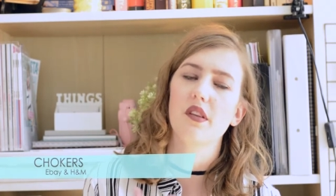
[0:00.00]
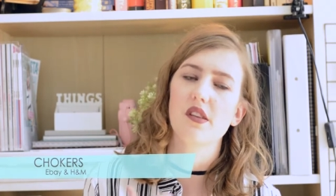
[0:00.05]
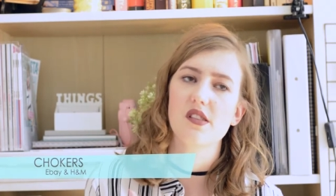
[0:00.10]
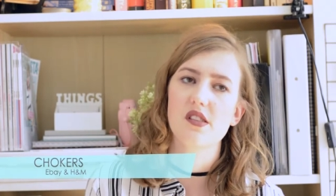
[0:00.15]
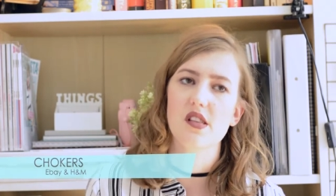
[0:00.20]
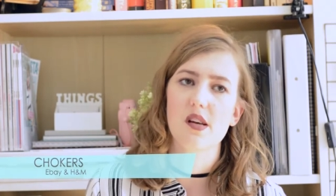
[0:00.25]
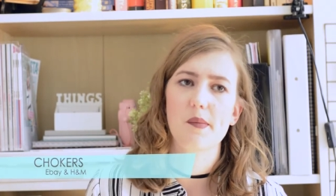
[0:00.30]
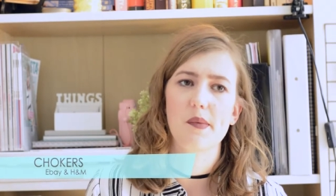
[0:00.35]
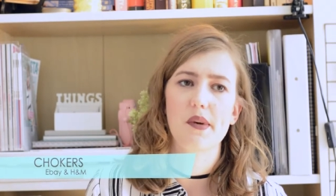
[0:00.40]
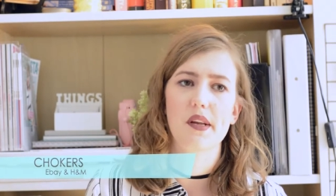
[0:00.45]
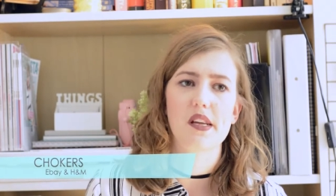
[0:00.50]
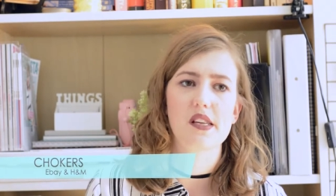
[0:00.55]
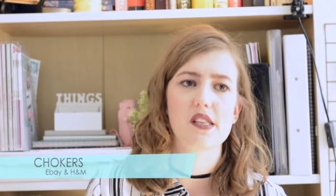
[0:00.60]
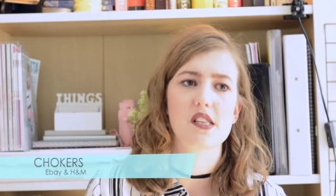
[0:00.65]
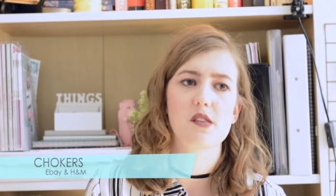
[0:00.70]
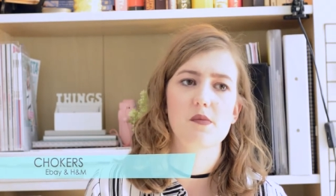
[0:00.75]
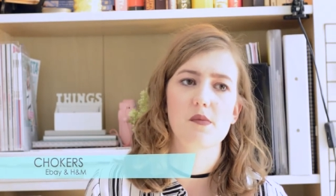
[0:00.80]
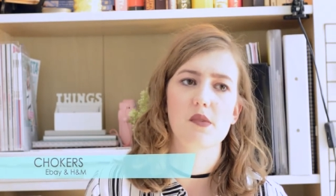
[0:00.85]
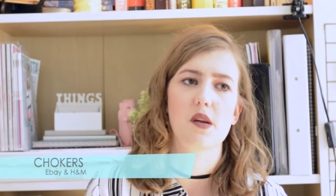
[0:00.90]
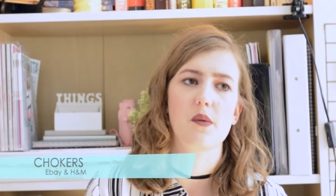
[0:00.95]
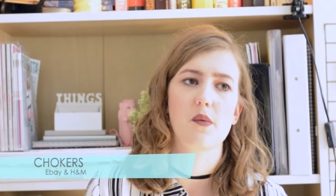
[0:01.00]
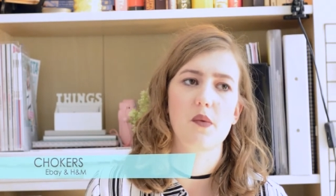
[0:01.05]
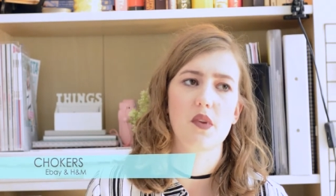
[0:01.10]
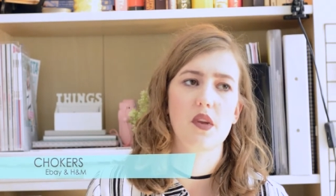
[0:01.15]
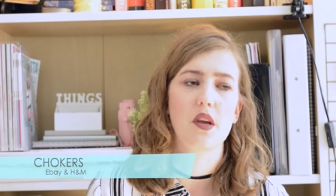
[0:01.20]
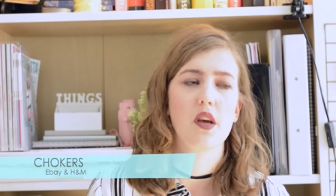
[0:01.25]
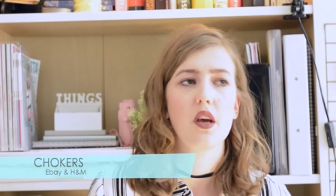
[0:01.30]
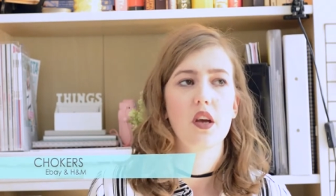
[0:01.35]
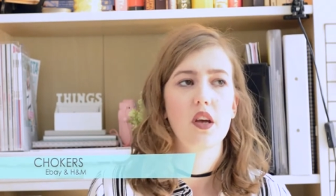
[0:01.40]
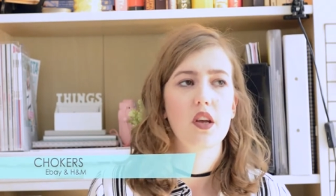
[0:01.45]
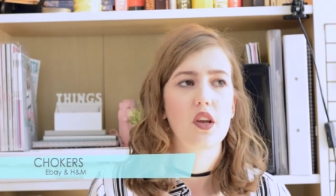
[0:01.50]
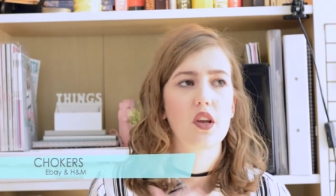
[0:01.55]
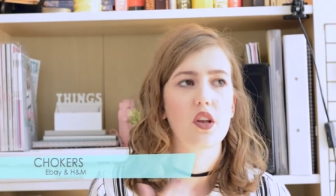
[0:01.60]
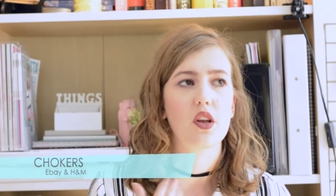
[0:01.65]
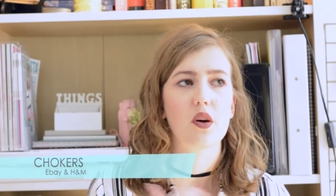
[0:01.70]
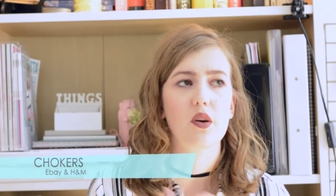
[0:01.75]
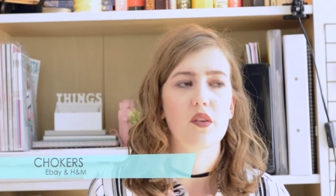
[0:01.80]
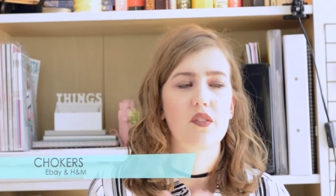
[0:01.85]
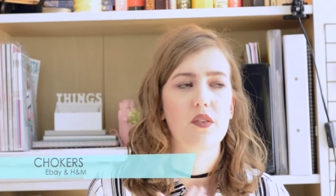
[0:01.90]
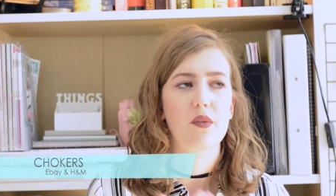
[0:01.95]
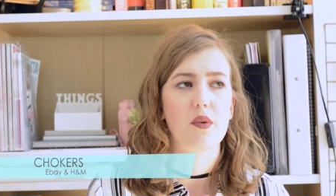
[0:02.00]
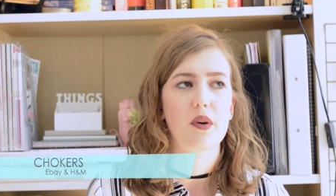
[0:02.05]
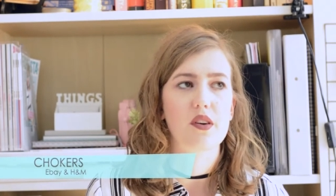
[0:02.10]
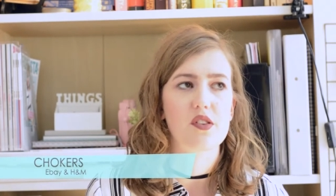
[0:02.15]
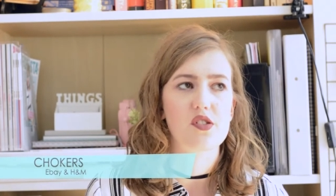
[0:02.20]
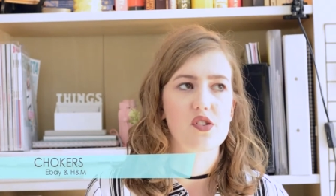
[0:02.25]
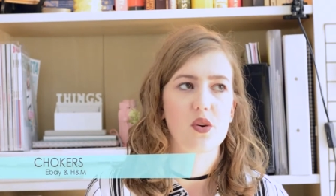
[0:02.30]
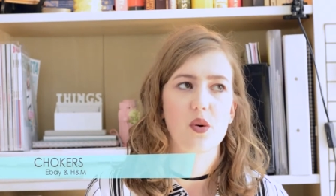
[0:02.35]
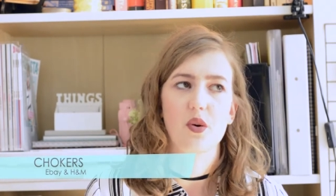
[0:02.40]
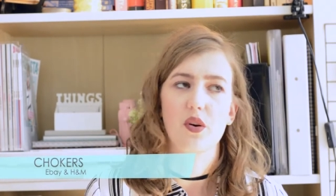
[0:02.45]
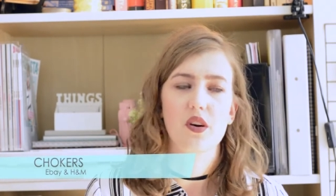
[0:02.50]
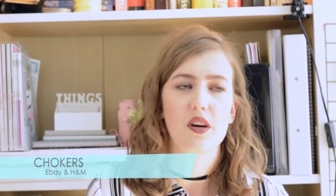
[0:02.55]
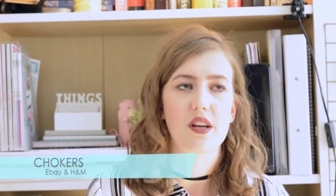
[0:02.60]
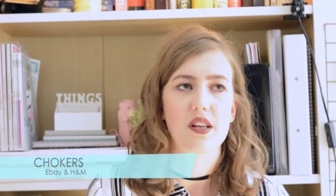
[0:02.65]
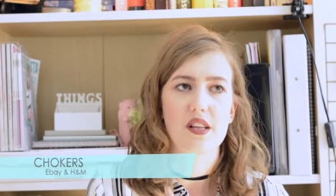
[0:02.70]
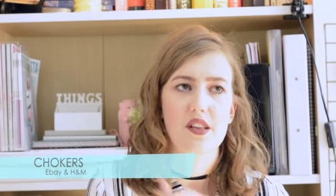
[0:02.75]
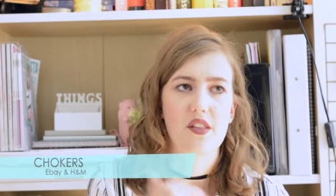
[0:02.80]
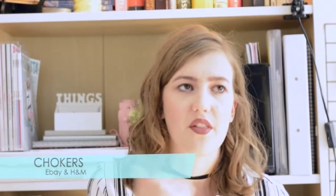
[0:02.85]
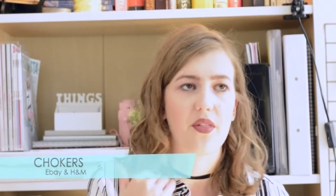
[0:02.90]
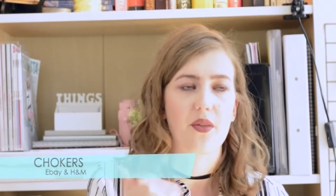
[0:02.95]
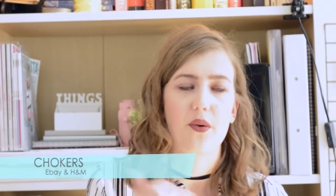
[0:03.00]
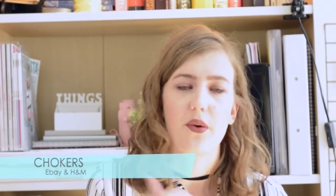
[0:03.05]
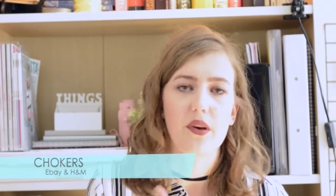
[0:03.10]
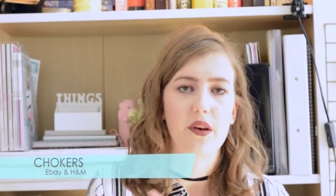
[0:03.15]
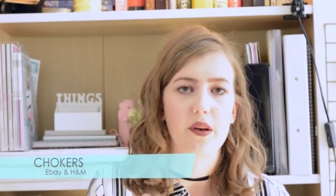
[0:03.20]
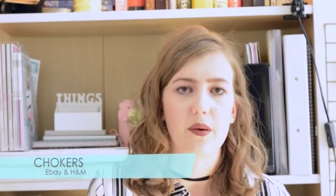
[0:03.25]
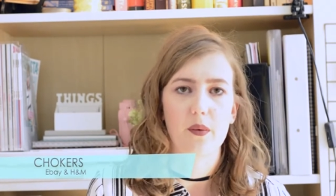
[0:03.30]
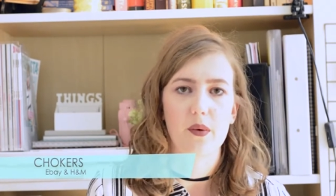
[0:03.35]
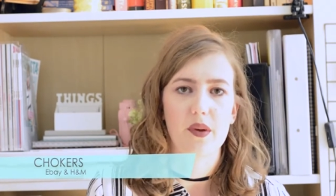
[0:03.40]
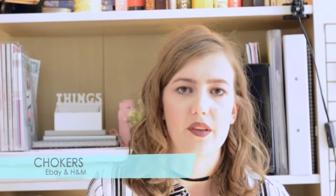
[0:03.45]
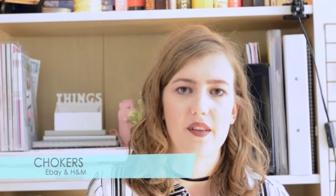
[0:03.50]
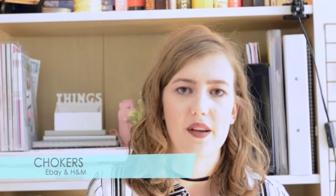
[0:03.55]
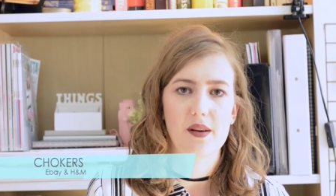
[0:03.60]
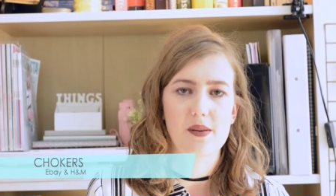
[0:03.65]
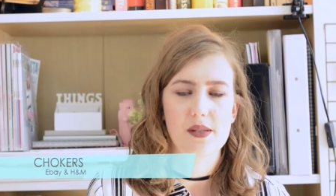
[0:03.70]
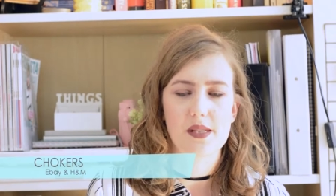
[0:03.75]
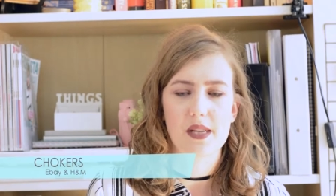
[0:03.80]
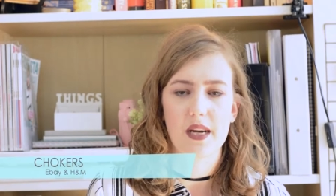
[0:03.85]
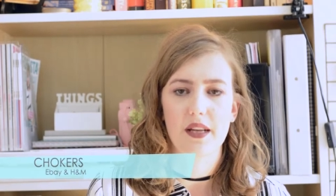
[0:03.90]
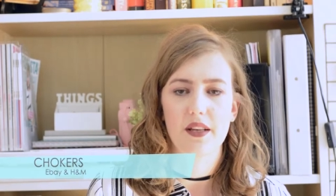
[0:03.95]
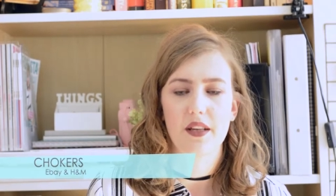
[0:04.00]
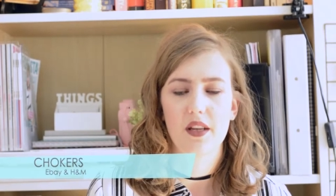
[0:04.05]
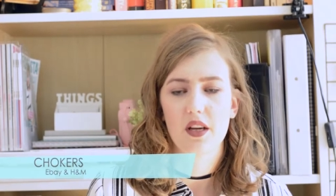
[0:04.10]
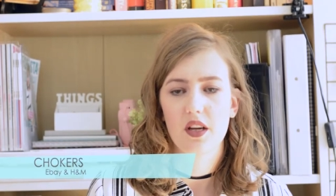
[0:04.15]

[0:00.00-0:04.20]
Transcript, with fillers: In summer like sometimes, you know, if you wear a choker and it's 30 degrees outside,